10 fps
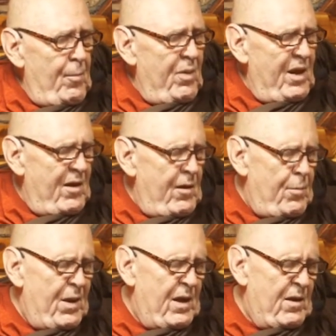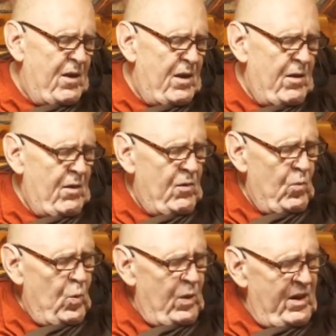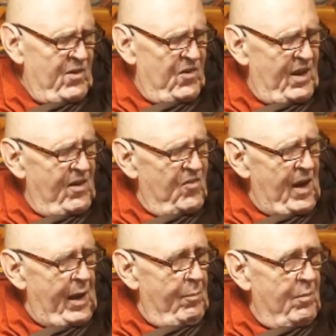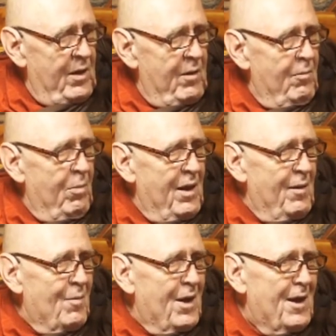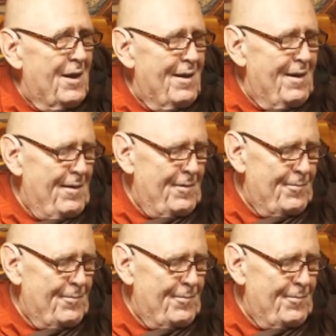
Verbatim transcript: be dependent on what is examined by mind.